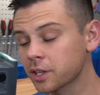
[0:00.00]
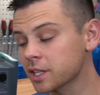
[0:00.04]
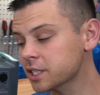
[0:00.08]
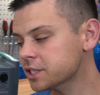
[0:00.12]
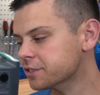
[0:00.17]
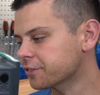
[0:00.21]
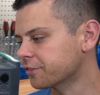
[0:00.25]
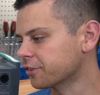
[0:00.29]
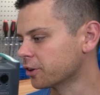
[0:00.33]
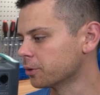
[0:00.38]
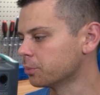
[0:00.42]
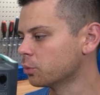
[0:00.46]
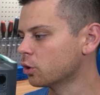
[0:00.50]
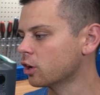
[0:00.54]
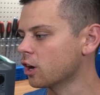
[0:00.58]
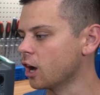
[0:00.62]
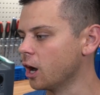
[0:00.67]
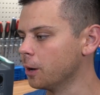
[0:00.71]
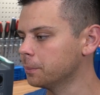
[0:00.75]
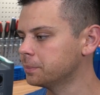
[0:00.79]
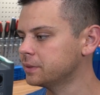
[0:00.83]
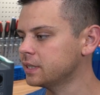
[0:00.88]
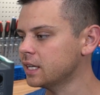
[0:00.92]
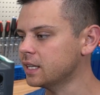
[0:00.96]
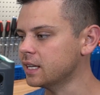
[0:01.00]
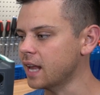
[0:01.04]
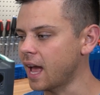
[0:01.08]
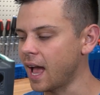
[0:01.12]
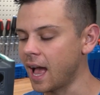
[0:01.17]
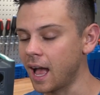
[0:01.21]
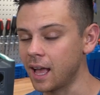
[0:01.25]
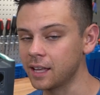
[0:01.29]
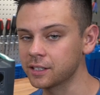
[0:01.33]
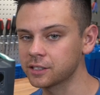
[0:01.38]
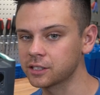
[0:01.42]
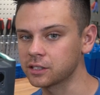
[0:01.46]
this firmware update
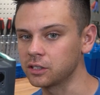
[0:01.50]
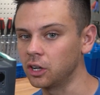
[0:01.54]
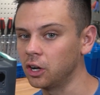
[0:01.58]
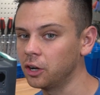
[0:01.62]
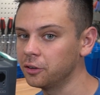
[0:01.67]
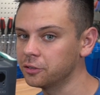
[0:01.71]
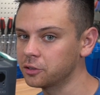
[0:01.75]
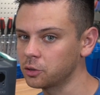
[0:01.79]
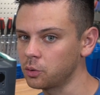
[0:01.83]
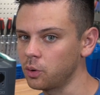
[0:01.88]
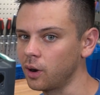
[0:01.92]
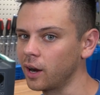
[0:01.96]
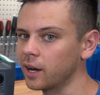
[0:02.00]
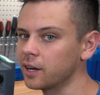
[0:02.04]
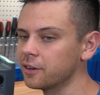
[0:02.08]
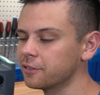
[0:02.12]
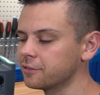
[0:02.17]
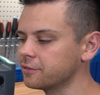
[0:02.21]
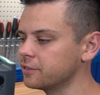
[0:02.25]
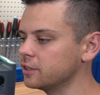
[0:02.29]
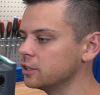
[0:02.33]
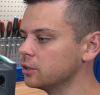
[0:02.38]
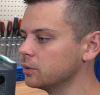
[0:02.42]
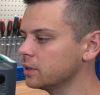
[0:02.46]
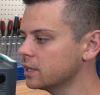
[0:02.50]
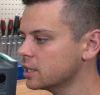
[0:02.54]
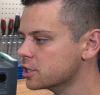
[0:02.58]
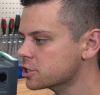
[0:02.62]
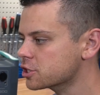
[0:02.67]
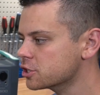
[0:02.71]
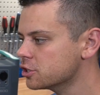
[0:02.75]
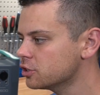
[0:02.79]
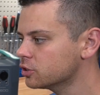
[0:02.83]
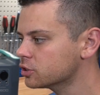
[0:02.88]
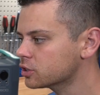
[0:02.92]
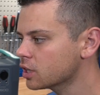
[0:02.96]
has solved quite a few
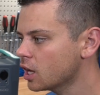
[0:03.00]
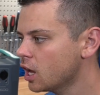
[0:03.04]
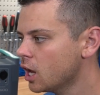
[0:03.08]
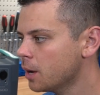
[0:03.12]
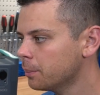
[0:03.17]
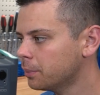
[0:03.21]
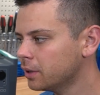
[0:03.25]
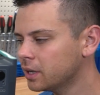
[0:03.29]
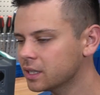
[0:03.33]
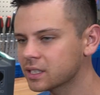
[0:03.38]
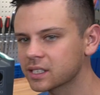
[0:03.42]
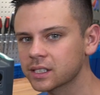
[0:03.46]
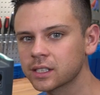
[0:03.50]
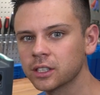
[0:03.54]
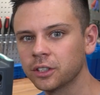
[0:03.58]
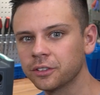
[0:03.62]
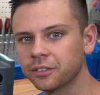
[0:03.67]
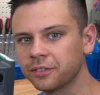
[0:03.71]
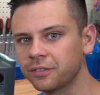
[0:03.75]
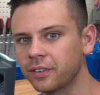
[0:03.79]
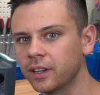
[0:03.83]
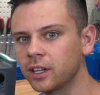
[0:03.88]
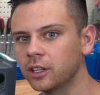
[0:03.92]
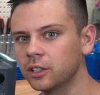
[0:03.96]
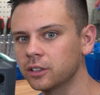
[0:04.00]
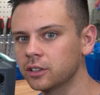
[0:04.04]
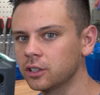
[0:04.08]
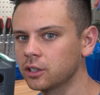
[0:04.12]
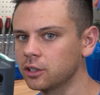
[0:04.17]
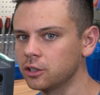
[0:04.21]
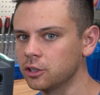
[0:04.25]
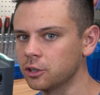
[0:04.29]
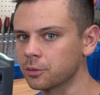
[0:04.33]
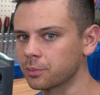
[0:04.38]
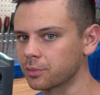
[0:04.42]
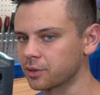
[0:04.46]
issues, but it still failed
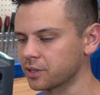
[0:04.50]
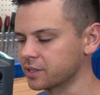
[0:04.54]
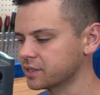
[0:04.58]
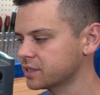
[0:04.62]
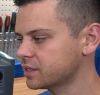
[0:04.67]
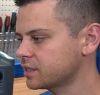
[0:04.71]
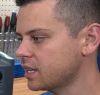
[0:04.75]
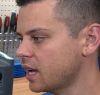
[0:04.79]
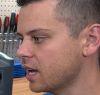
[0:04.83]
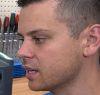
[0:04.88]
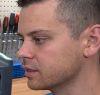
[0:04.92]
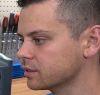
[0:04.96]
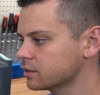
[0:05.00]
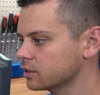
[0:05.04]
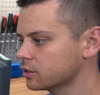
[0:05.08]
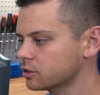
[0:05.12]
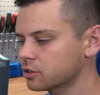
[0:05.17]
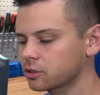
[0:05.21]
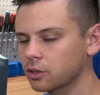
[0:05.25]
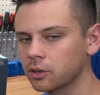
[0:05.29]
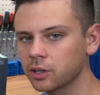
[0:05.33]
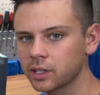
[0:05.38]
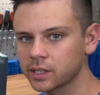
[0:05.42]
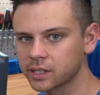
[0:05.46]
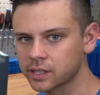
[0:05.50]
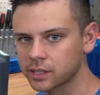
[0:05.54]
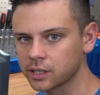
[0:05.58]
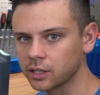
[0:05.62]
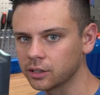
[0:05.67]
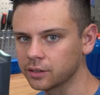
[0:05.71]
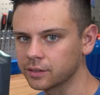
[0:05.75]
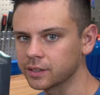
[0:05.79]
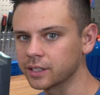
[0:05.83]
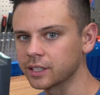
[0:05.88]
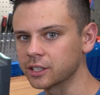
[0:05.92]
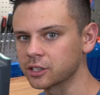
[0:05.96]
numerous tests, so it
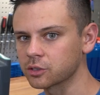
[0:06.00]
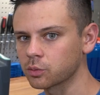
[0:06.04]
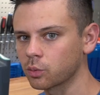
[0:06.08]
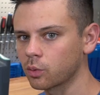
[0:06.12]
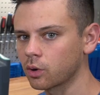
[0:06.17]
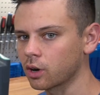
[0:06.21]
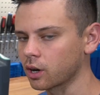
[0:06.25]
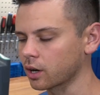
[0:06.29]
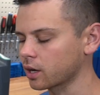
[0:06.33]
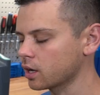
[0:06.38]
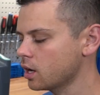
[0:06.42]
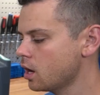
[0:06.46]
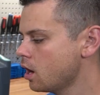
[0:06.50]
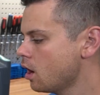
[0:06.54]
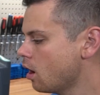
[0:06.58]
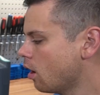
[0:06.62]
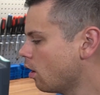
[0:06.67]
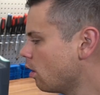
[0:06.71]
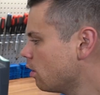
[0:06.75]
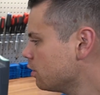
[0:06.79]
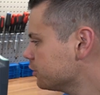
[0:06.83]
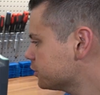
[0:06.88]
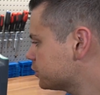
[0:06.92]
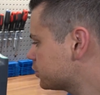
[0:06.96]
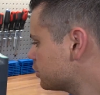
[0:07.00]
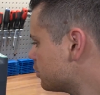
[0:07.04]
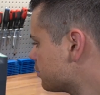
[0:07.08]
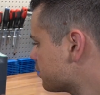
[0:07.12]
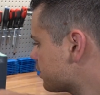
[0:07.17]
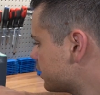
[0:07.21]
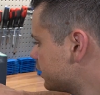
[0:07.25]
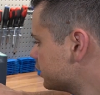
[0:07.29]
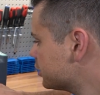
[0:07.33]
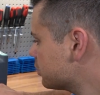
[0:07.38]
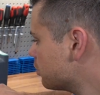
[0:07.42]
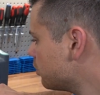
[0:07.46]
still needs work. Also,
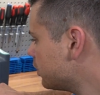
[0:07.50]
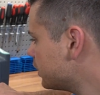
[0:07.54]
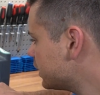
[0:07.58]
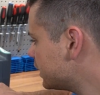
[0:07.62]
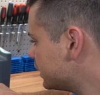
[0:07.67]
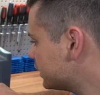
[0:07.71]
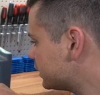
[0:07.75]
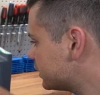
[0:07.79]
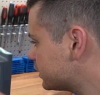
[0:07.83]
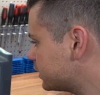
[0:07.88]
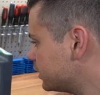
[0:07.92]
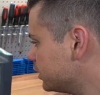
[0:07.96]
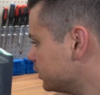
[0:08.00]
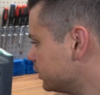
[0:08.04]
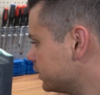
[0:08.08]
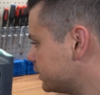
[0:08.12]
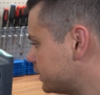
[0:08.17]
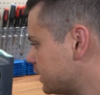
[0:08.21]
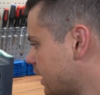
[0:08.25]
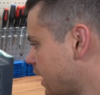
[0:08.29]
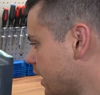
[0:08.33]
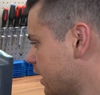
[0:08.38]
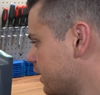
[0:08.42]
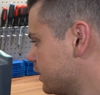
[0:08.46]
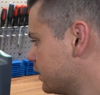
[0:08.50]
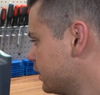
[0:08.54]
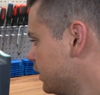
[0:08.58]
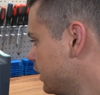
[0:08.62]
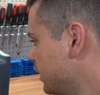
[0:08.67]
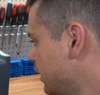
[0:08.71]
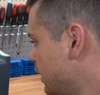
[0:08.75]
this one is still dead.